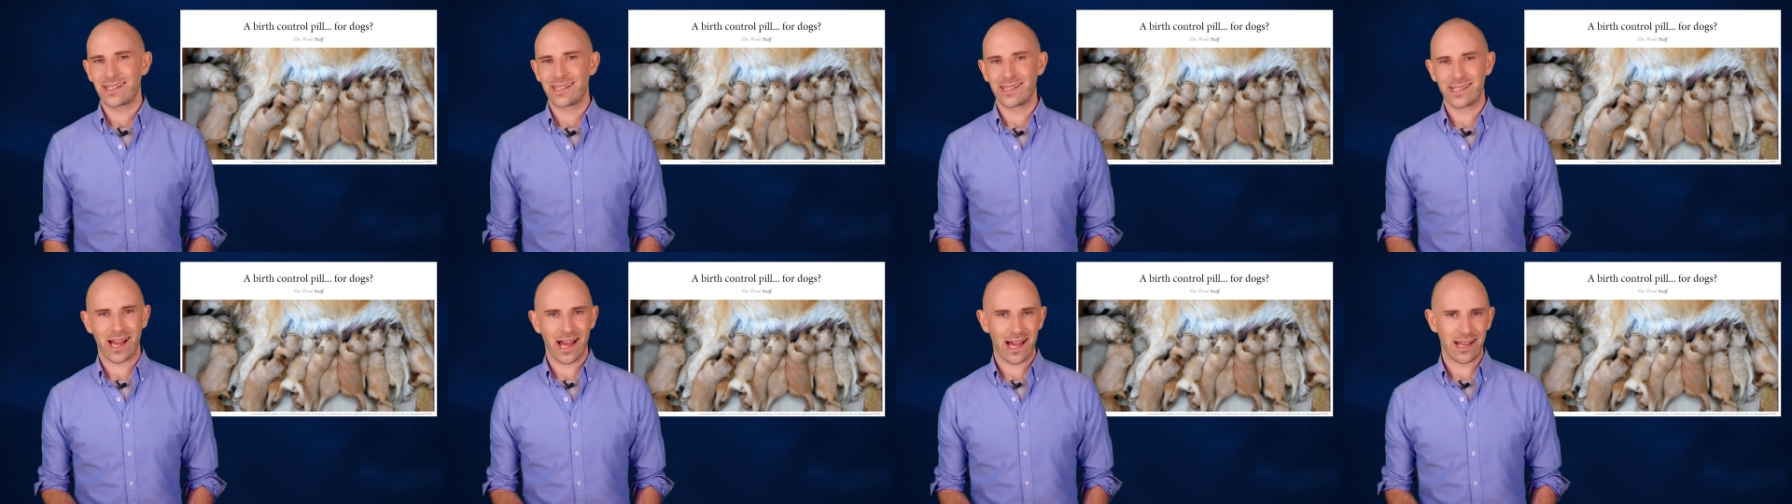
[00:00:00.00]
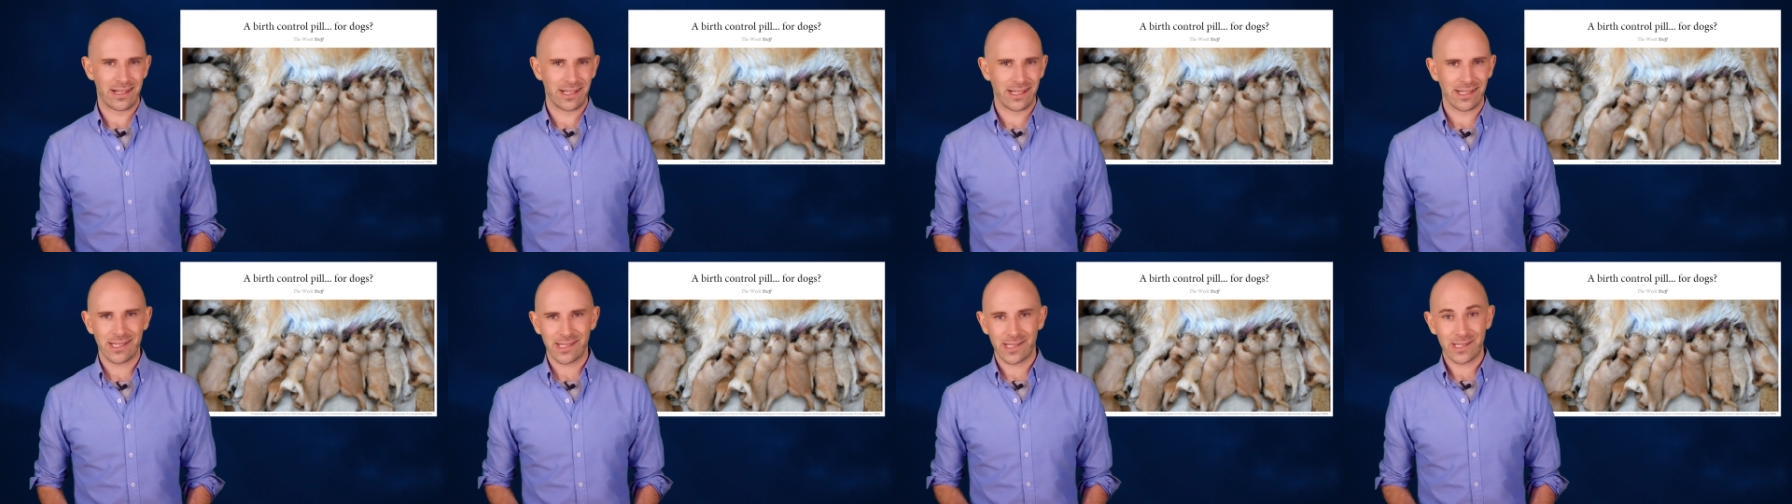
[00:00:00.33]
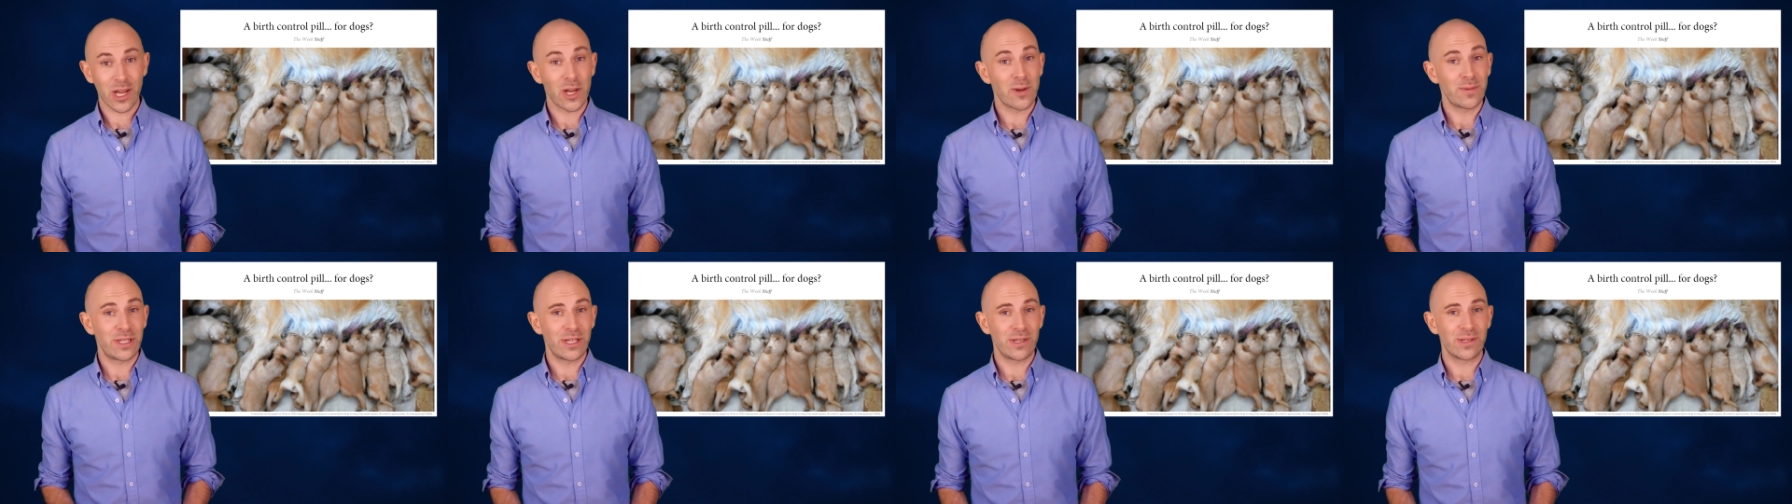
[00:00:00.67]

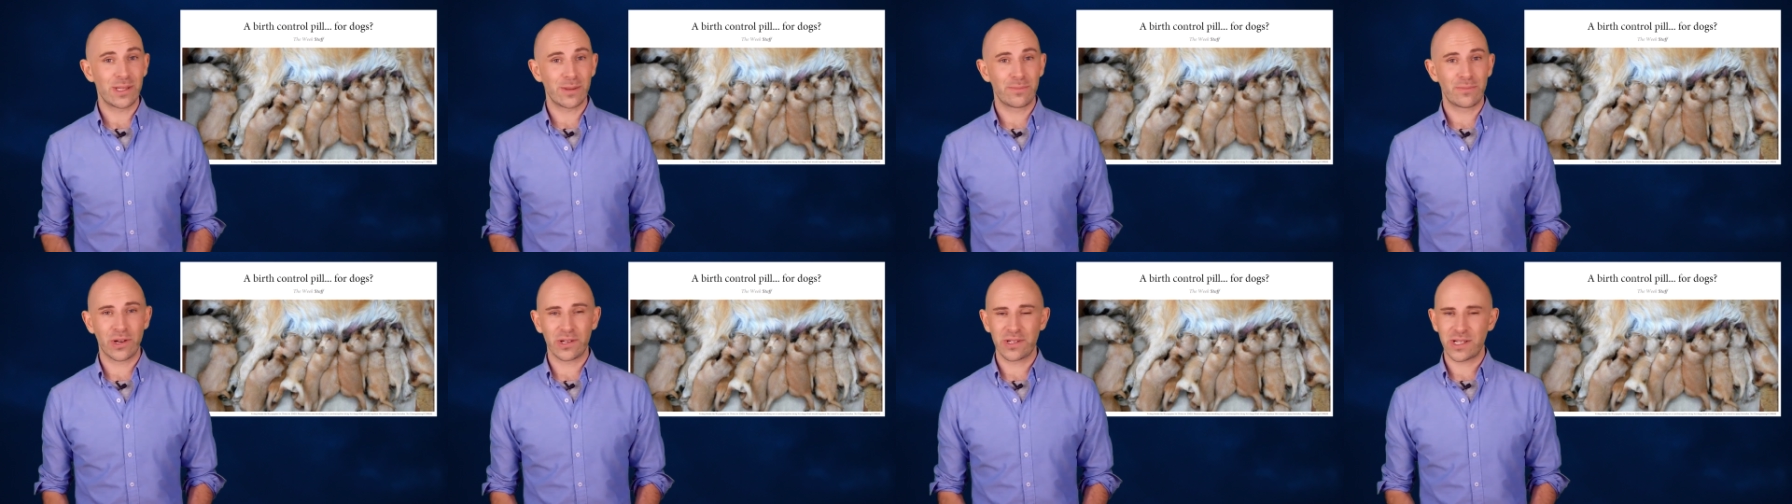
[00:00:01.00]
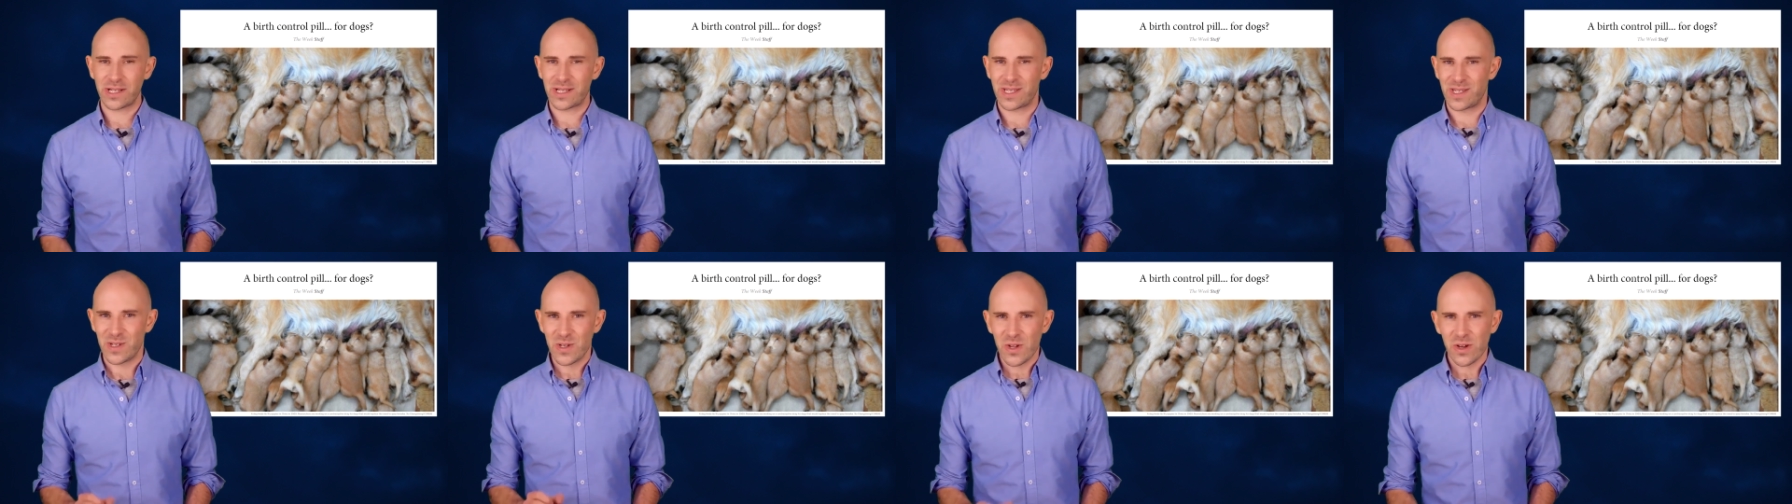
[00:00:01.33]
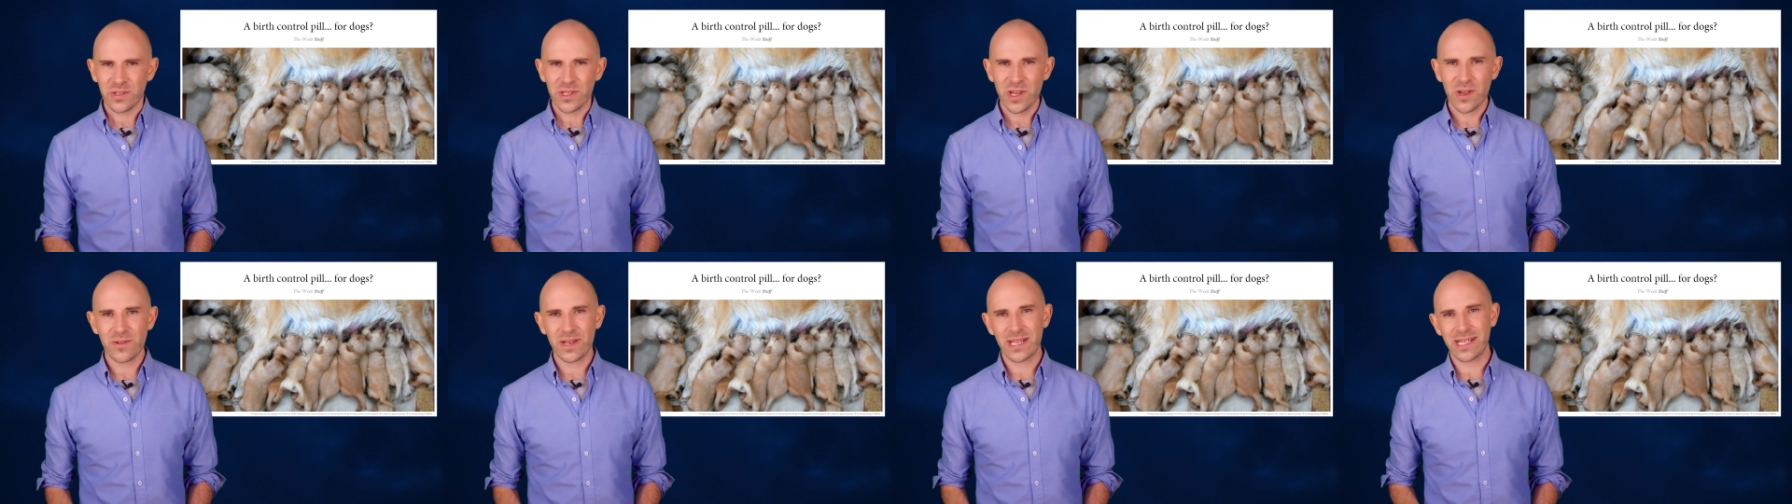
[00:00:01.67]
Scientists hope to use the product
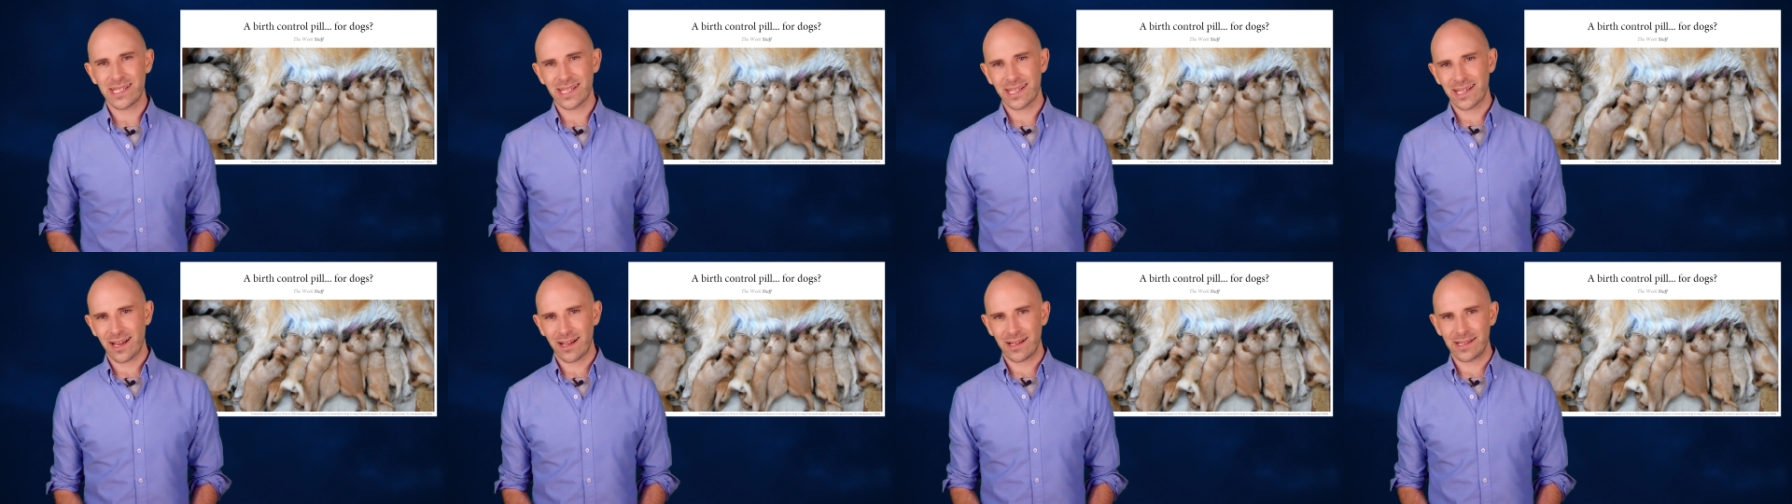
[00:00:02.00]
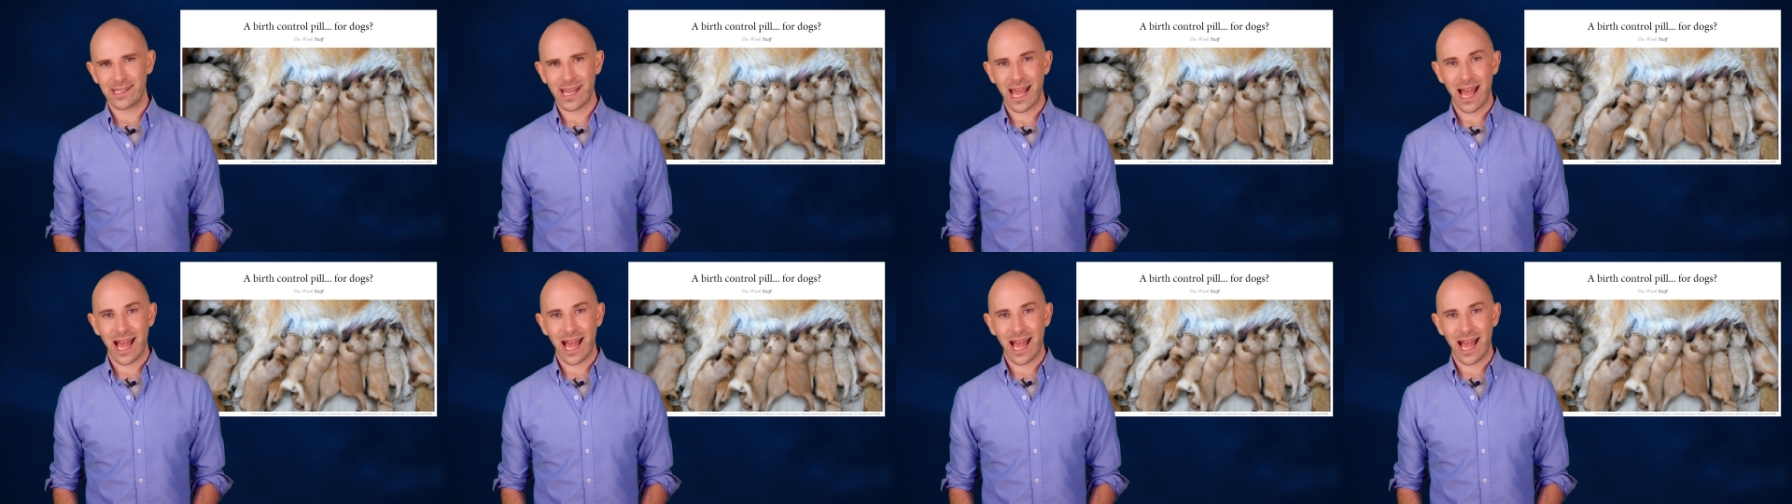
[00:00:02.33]
not only to cut